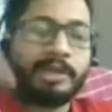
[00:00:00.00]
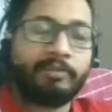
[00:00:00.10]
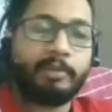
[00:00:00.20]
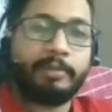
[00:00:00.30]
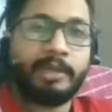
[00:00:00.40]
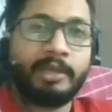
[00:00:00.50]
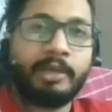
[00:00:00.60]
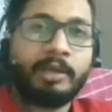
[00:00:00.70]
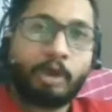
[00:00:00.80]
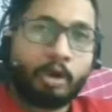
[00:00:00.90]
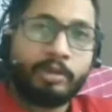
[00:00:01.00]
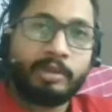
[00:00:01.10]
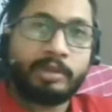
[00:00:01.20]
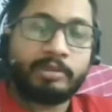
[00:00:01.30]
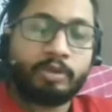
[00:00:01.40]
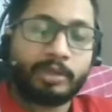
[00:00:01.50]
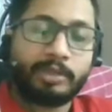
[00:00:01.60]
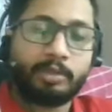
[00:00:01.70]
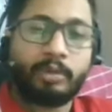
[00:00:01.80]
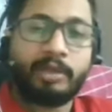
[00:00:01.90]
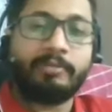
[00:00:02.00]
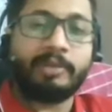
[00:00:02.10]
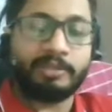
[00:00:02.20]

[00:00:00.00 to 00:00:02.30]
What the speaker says: will be on the storage? Only 1 GB.